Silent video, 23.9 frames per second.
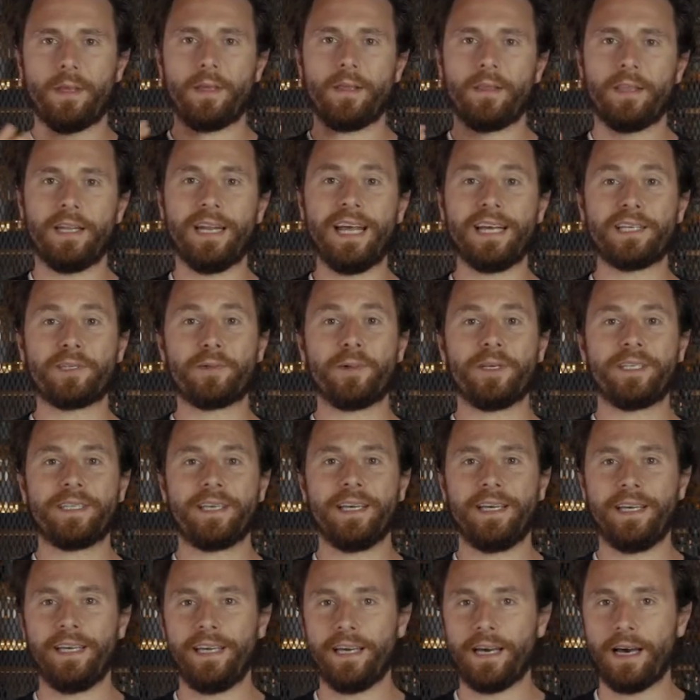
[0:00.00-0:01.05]
The next
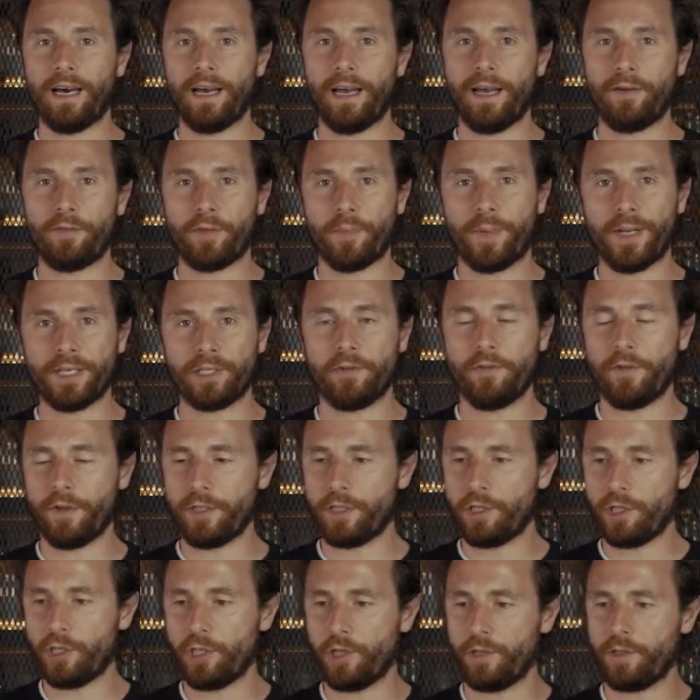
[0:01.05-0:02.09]
whiskey I have the pleasure of
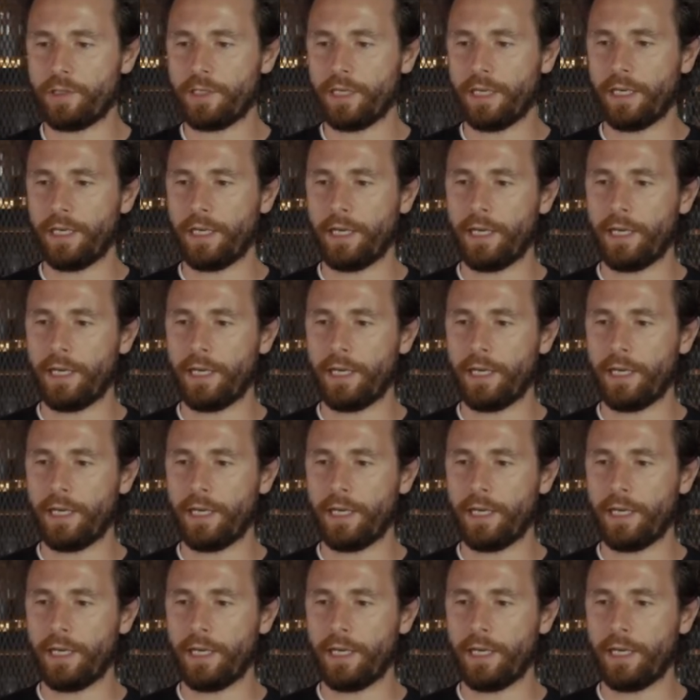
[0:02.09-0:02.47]
introducing